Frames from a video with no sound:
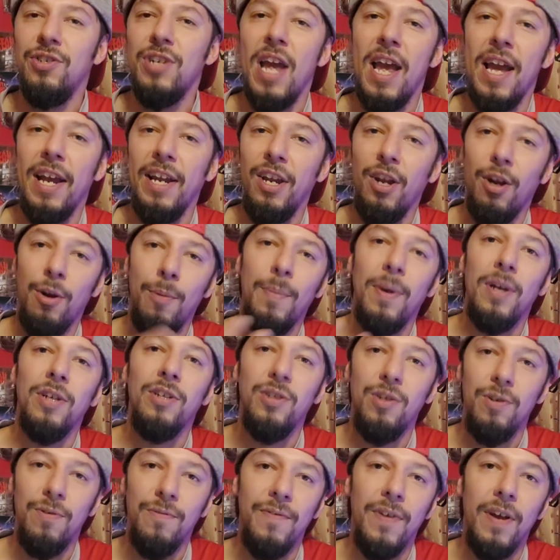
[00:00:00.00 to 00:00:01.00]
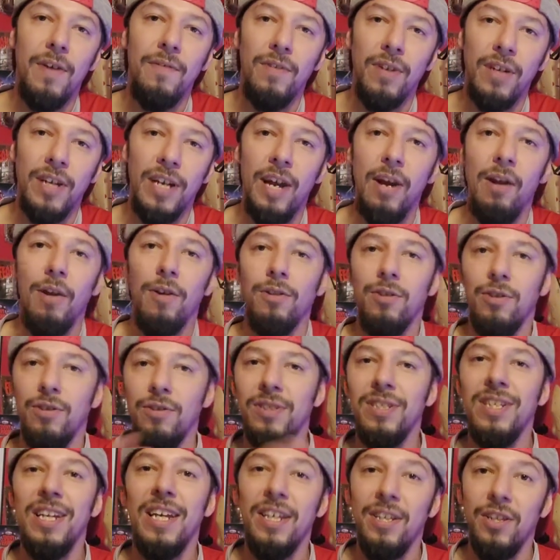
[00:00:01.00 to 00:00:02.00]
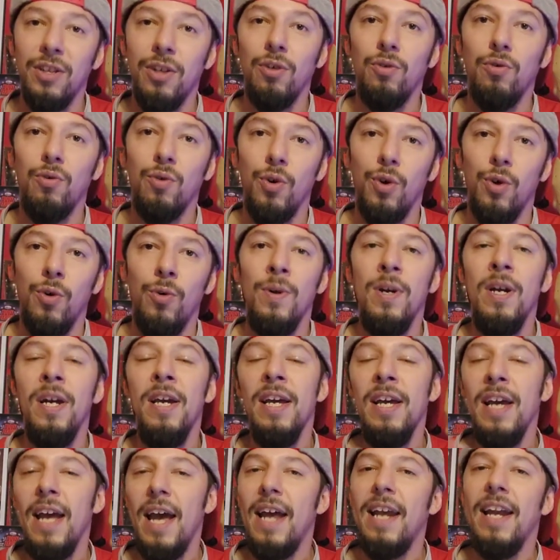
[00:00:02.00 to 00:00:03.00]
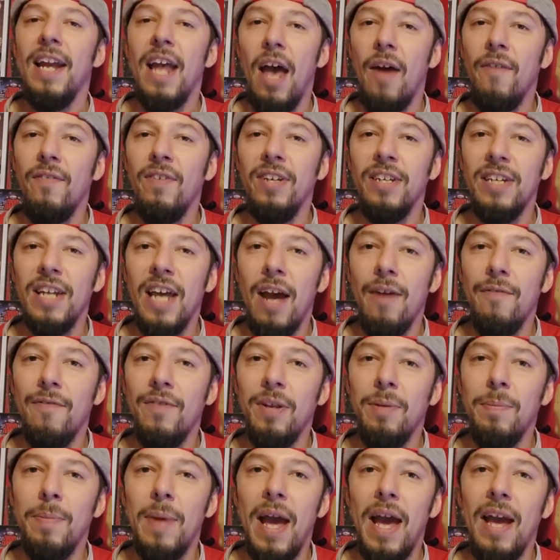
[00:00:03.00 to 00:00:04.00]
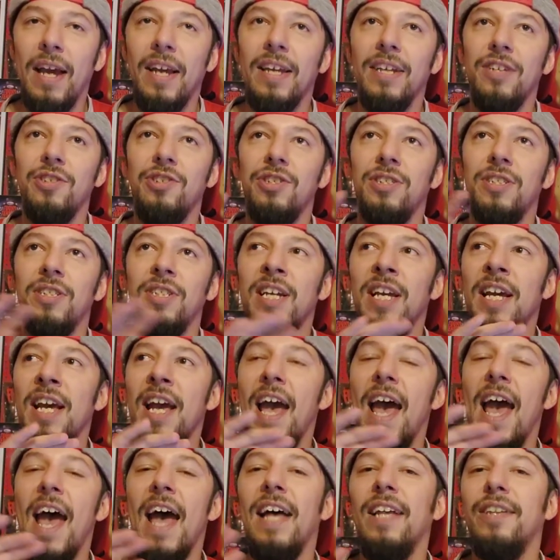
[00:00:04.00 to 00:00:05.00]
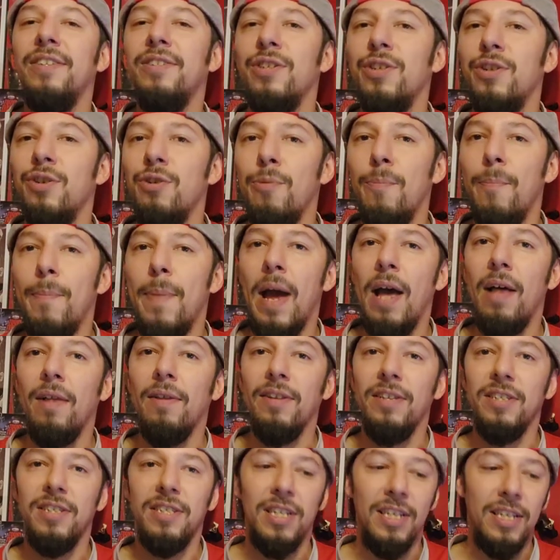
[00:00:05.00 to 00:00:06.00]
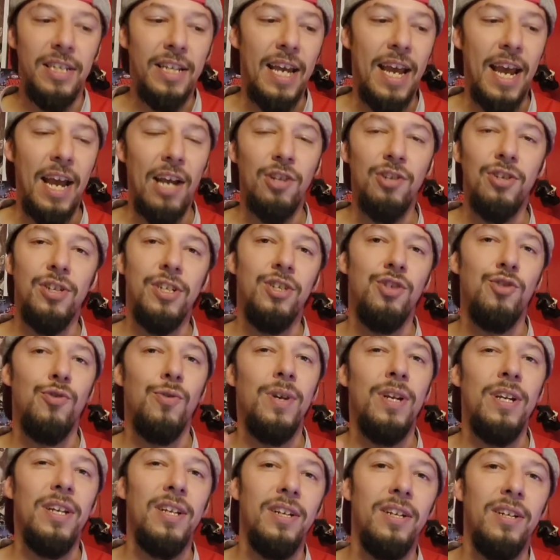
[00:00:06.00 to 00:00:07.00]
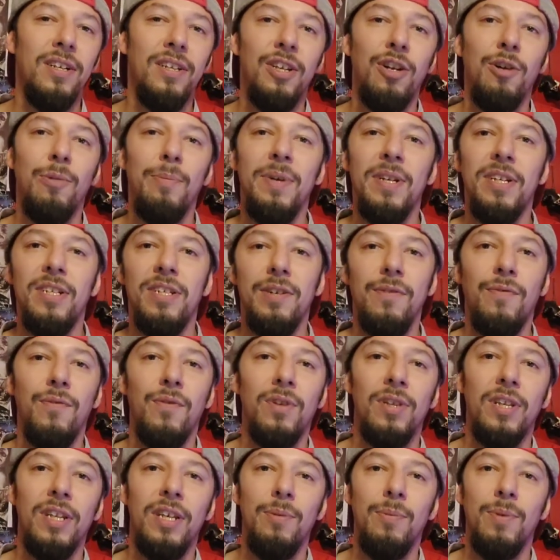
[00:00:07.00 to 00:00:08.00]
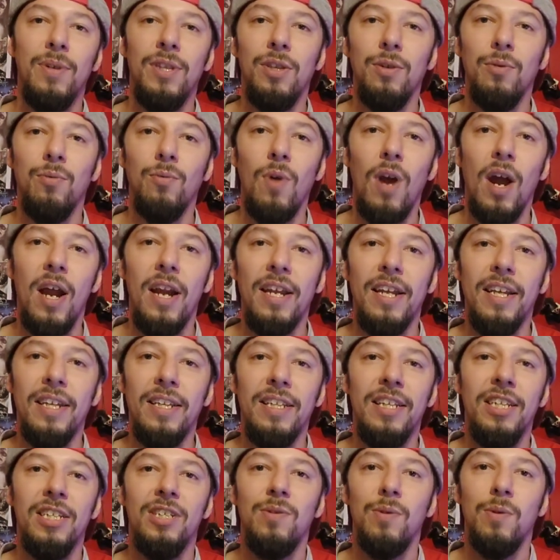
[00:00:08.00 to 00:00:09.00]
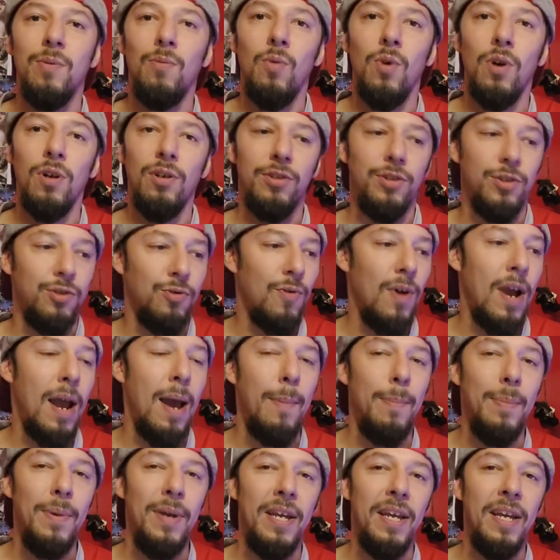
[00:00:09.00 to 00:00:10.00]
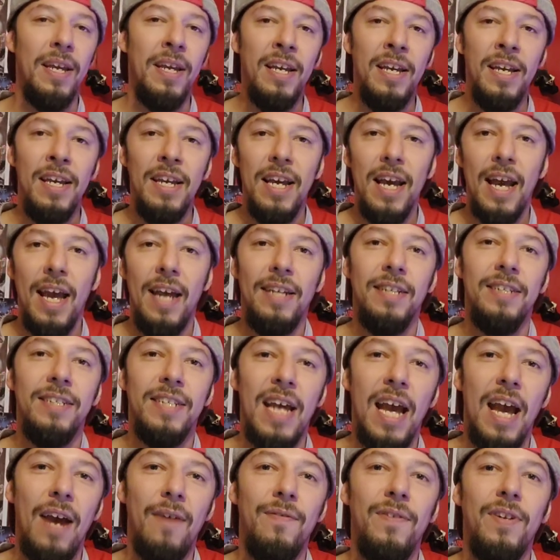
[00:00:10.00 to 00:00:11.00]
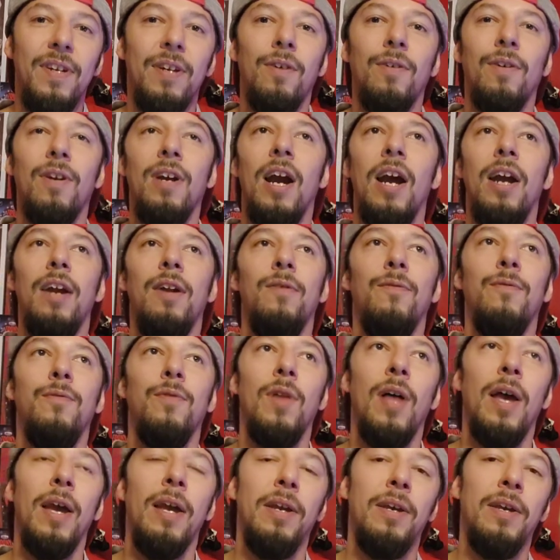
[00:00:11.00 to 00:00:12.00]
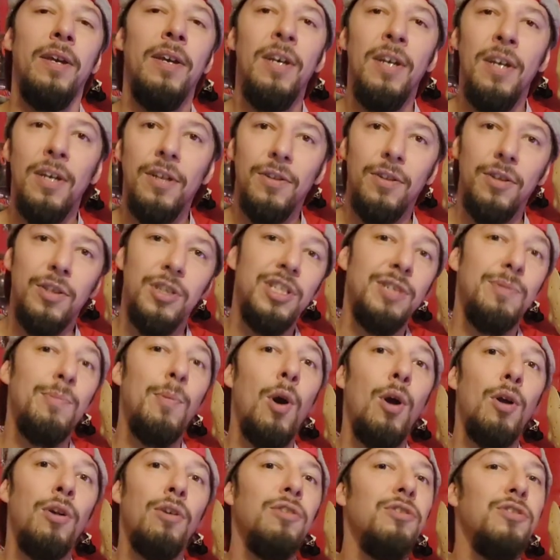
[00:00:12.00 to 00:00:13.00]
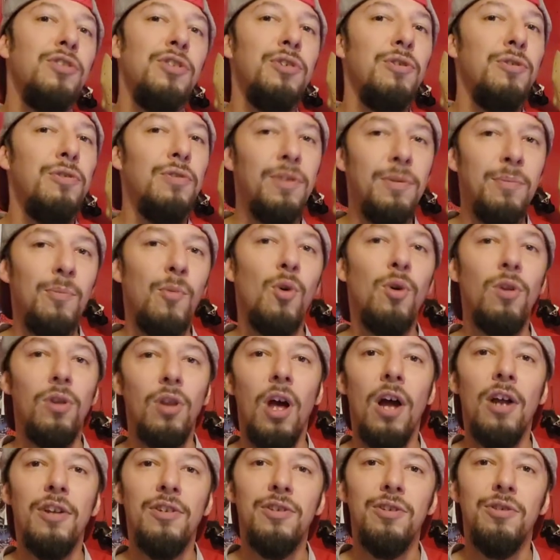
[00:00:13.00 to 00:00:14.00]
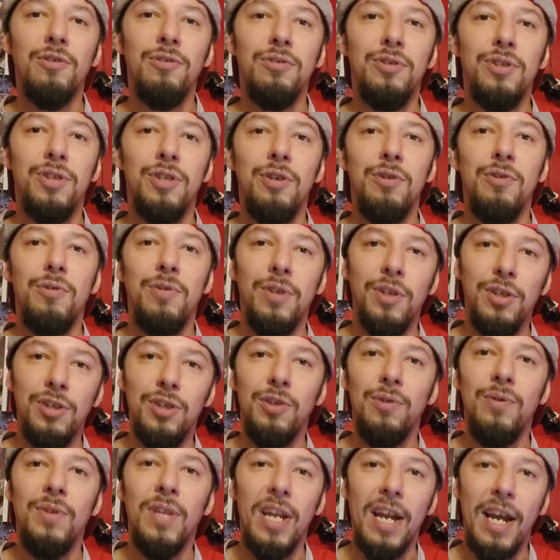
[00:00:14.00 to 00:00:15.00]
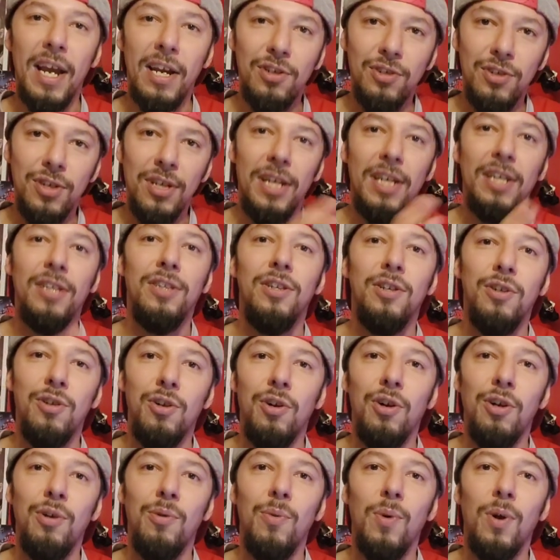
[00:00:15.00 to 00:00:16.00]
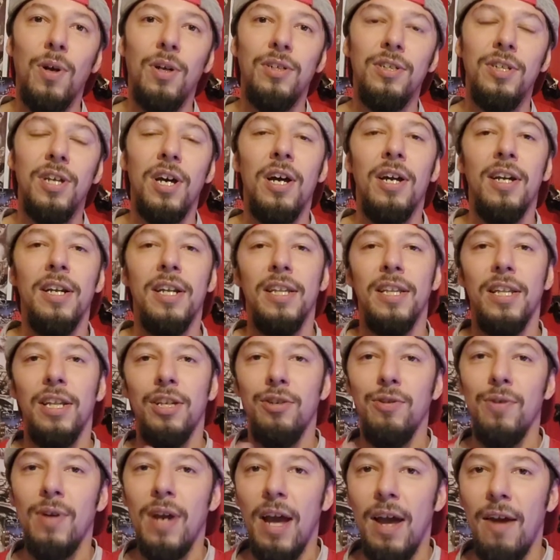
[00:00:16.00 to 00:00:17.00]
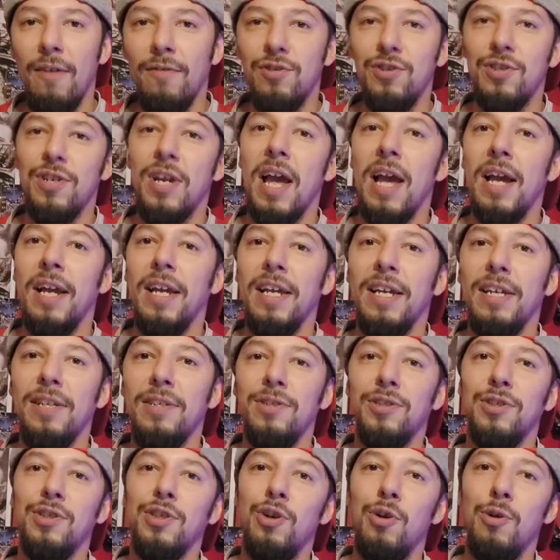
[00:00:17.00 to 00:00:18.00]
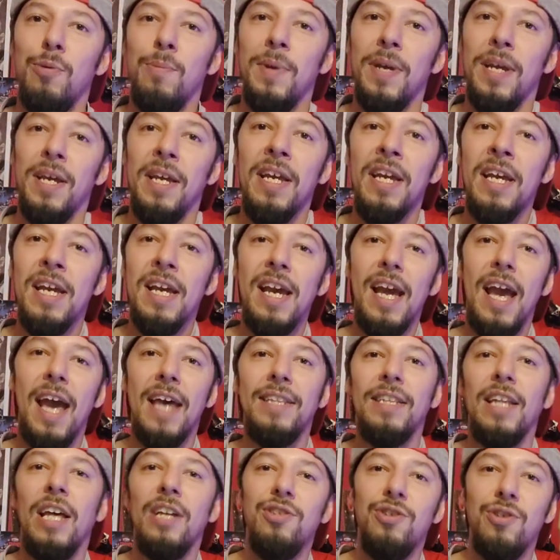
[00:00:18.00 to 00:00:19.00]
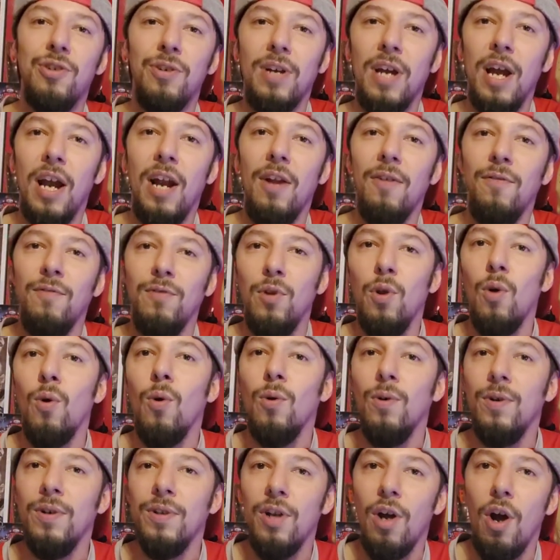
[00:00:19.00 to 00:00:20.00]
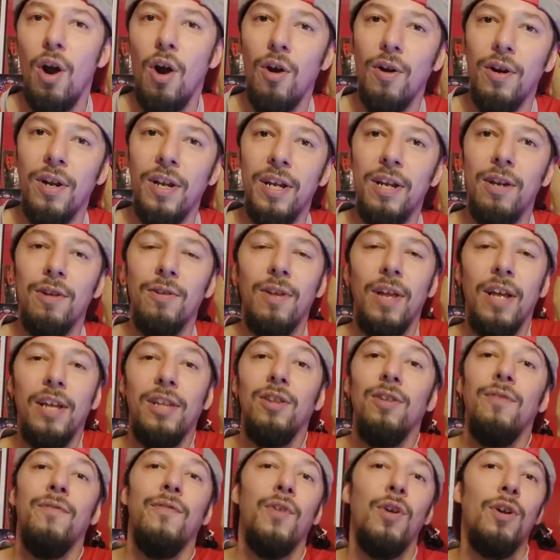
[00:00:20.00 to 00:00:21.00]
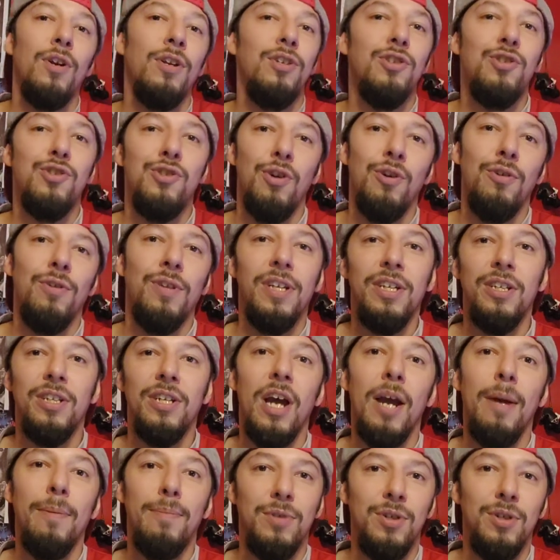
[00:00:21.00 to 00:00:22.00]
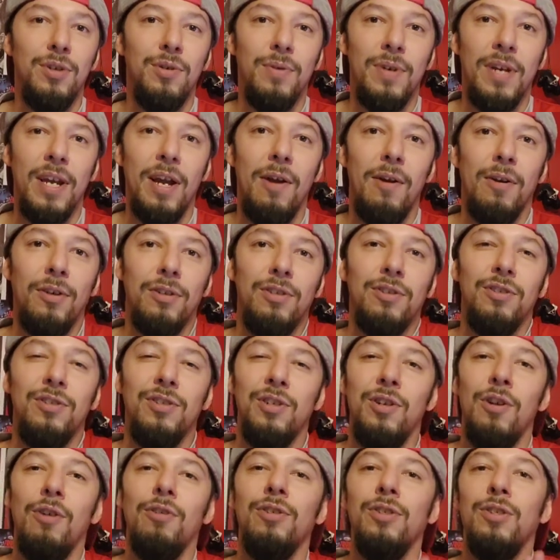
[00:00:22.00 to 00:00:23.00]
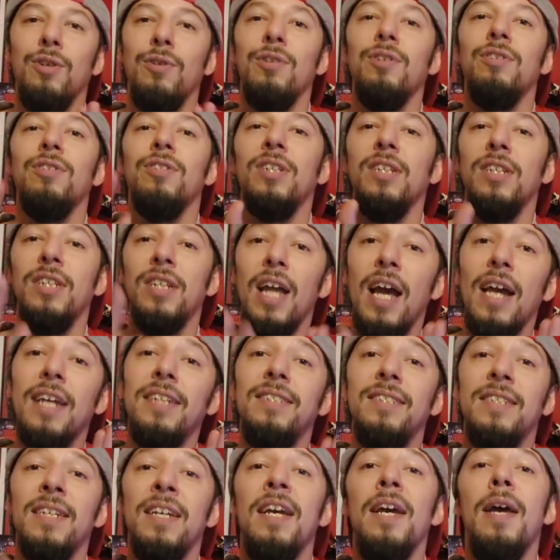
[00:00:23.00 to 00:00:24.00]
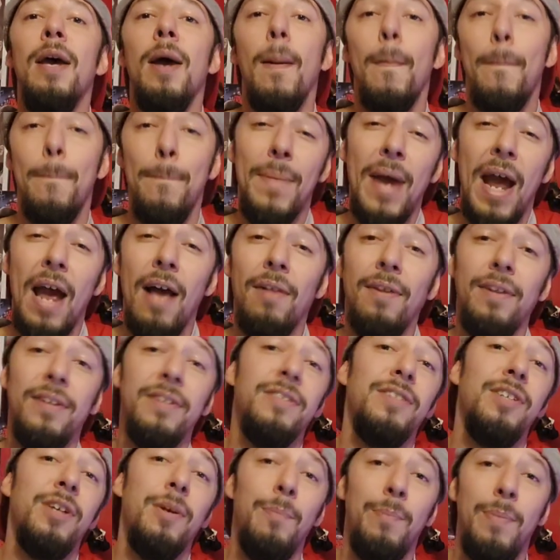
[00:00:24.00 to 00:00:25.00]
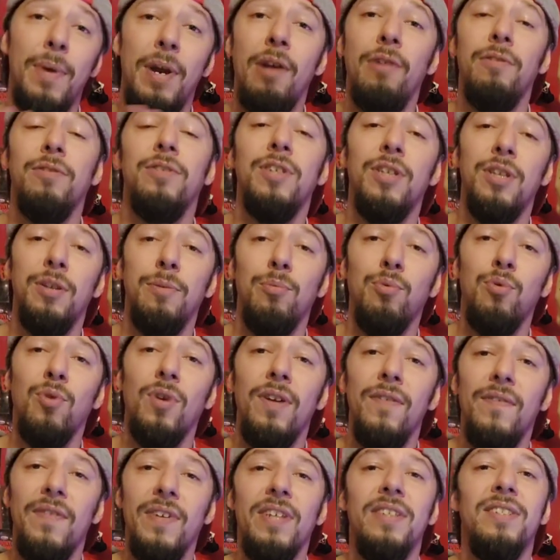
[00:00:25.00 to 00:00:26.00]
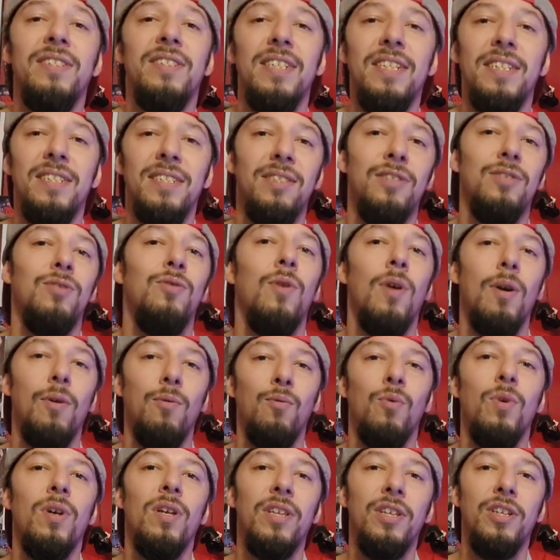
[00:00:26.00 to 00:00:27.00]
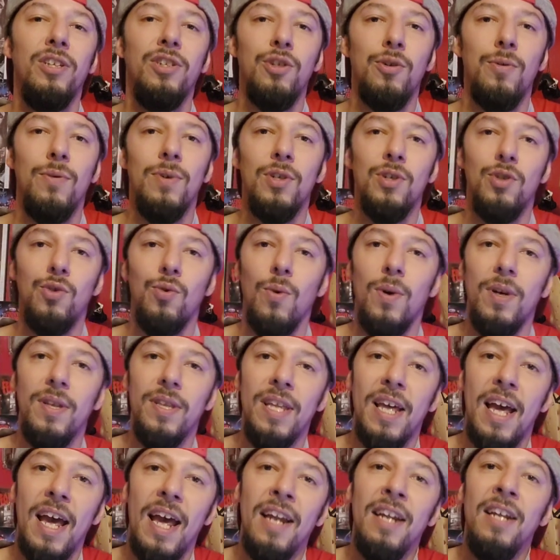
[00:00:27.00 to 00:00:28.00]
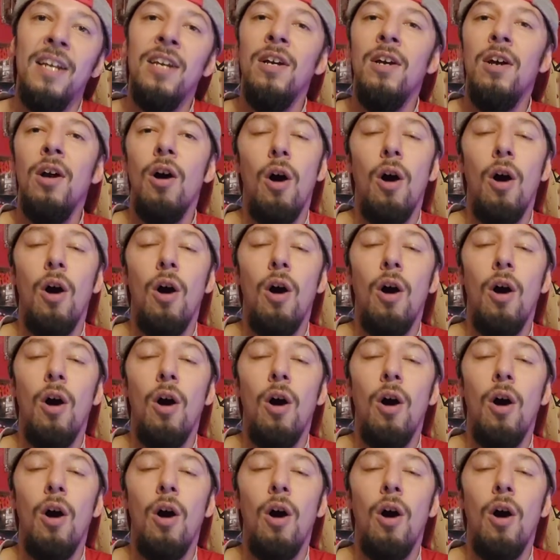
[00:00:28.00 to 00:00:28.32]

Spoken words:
Shaggy are my two favorite characters in the crew. And having Daphne back, it just adds a new balance. And they actually treat it a little bit differently with the writing in this one, where Scrappy and Daphne are kind of like the smarter two, the more logical two, the two that actually get the dirty work done. And then you have Shaggy and Scooby, and that's your kind of Laurel and Hardy or like Laverne and Shirley type two characters, you know. So there's a nice balance compared to the previous season, so I really do enjoy that.